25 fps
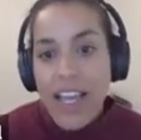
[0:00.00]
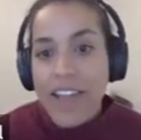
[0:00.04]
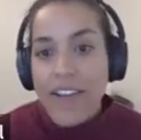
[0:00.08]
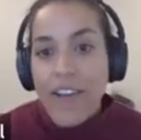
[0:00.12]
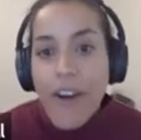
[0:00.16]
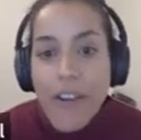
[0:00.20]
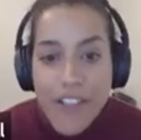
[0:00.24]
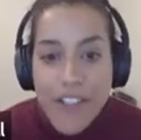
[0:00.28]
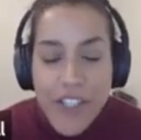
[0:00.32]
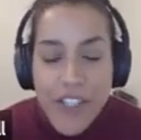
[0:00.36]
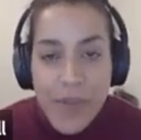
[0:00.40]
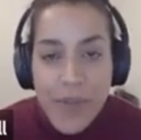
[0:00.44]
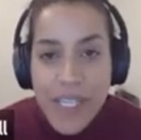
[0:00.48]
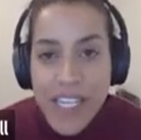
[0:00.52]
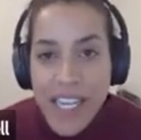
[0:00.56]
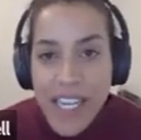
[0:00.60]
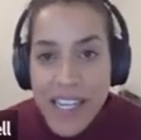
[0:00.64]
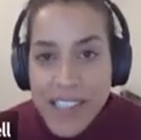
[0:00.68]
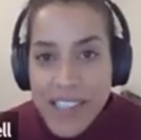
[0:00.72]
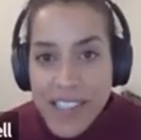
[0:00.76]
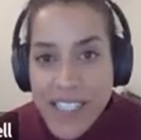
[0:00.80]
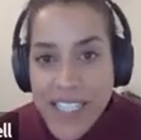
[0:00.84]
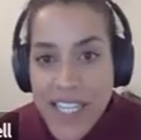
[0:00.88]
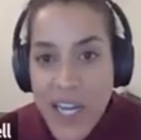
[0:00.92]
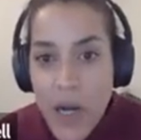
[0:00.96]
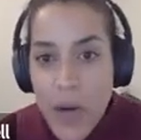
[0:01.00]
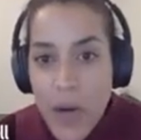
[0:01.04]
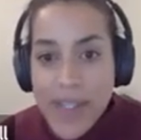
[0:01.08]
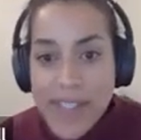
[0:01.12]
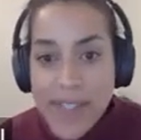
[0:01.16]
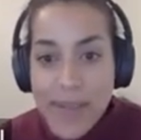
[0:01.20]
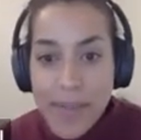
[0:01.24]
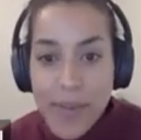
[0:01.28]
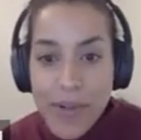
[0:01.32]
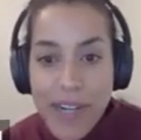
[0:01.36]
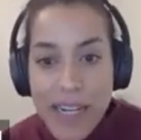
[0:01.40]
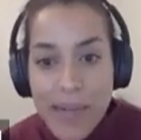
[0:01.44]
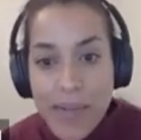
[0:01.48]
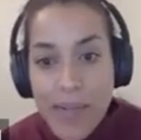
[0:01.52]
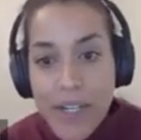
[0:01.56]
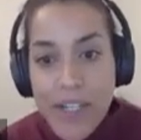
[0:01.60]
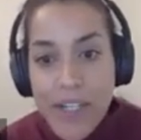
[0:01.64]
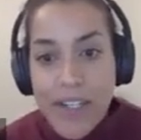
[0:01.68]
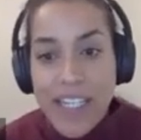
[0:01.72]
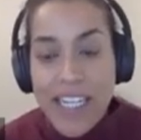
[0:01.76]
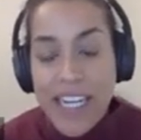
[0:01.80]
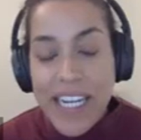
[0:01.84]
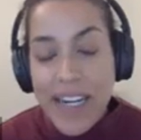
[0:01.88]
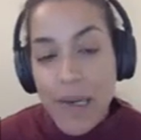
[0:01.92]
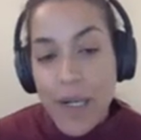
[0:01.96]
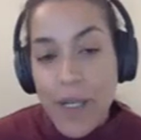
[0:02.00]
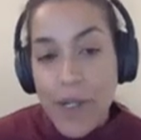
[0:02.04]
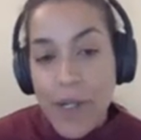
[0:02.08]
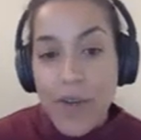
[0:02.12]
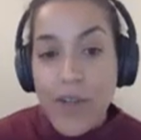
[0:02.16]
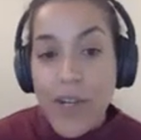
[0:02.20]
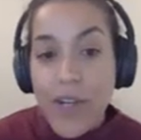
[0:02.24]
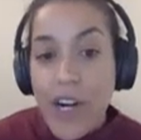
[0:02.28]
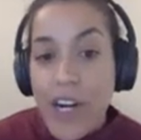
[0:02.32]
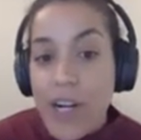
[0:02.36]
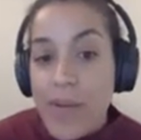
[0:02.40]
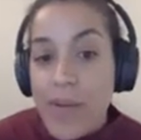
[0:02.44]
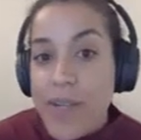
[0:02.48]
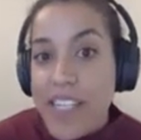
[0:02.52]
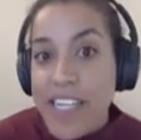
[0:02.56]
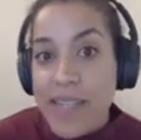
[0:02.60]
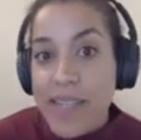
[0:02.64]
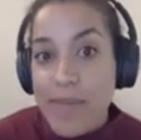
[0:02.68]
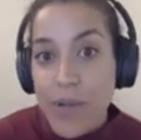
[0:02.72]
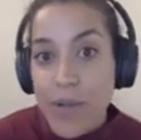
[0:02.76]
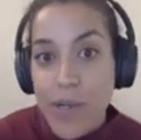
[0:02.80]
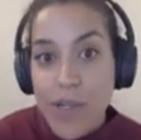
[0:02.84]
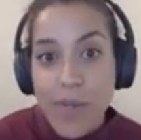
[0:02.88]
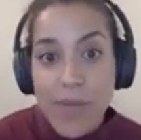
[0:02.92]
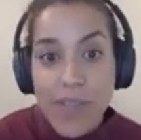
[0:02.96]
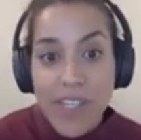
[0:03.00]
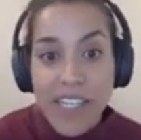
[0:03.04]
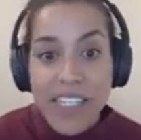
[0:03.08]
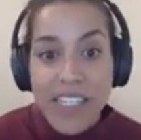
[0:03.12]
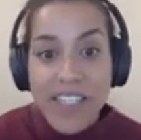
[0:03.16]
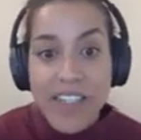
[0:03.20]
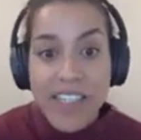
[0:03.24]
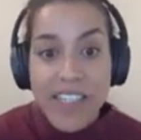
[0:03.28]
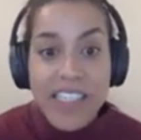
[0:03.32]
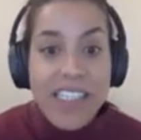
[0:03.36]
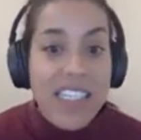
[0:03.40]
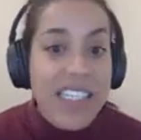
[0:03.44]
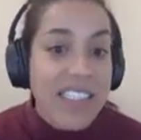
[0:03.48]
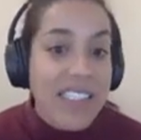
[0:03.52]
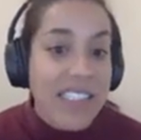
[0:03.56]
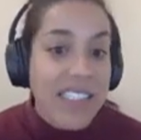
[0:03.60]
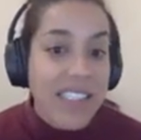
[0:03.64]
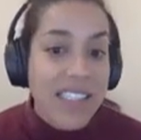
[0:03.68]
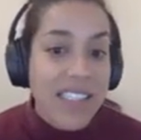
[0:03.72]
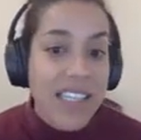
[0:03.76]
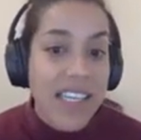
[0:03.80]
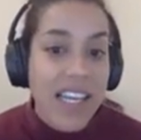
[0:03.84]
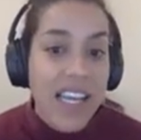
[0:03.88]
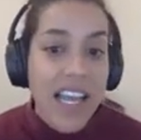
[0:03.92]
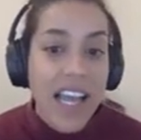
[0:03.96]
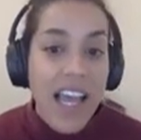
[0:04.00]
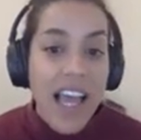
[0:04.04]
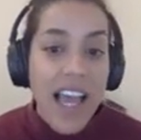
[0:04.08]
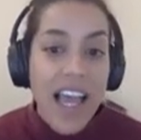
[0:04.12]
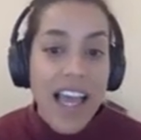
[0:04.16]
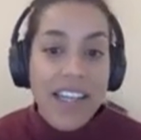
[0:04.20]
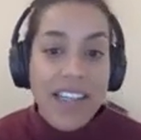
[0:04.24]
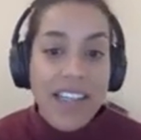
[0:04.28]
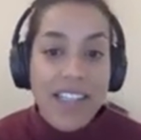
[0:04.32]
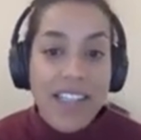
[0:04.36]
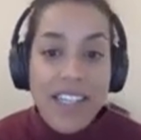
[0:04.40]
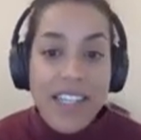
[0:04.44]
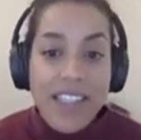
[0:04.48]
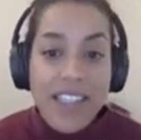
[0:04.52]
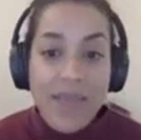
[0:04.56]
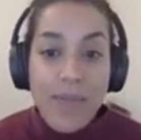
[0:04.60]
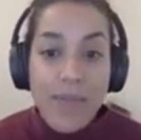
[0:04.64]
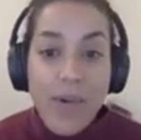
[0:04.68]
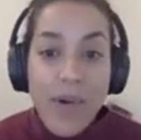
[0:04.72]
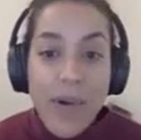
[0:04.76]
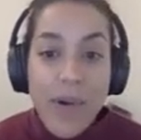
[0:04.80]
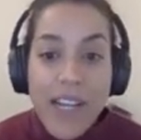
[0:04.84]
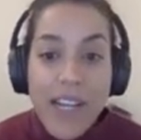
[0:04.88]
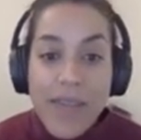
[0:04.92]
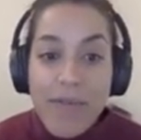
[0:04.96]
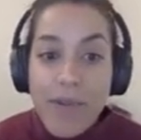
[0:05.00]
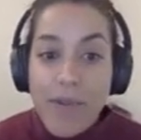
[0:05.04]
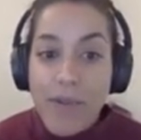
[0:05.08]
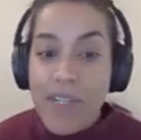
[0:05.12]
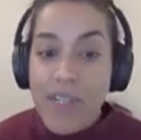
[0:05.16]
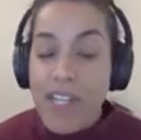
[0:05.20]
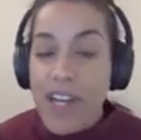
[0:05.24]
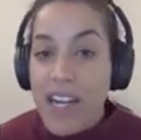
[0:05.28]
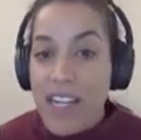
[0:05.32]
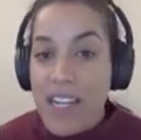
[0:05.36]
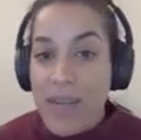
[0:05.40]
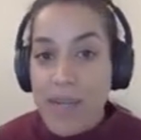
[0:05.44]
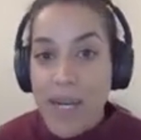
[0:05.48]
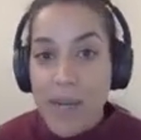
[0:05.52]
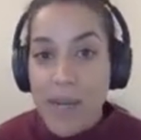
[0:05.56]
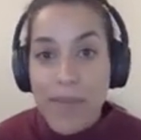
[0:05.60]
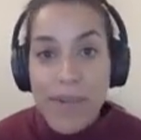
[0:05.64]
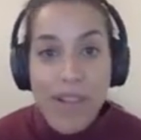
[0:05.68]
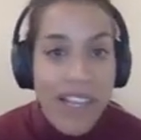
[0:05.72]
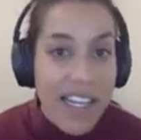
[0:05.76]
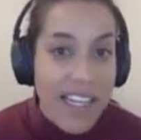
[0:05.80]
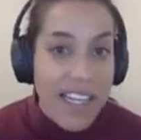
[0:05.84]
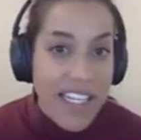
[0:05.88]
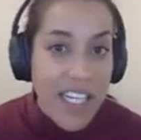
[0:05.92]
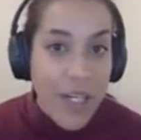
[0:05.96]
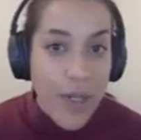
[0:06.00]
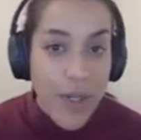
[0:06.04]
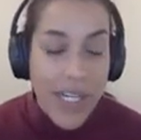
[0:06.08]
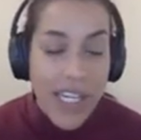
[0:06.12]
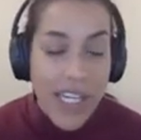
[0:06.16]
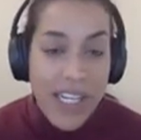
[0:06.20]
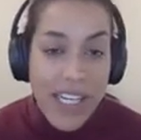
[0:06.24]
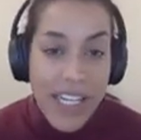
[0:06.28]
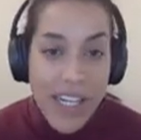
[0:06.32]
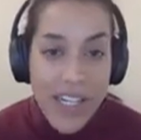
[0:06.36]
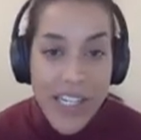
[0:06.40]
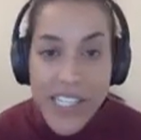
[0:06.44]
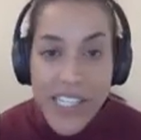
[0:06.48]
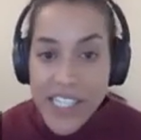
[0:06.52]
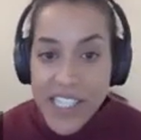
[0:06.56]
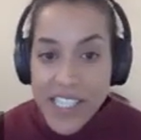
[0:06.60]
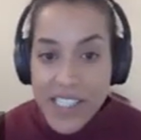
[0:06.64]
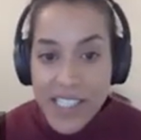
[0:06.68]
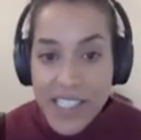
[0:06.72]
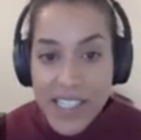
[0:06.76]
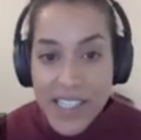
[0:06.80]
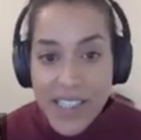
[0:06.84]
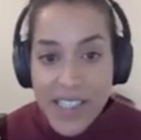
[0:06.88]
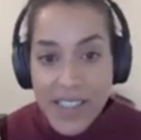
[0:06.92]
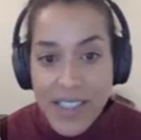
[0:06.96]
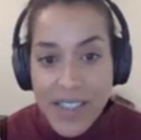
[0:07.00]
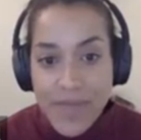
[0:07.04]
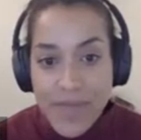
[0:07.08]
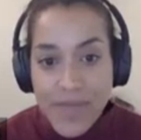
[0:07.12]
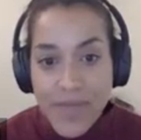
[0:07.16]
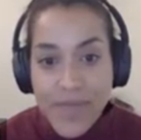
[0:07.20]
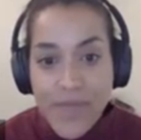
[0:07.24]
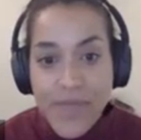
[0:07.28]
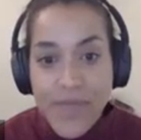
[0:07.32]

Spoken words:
And also because CO is a primary carrier of carbon in protoplanetary disks, and is thus important when we talk about planetary inheritances.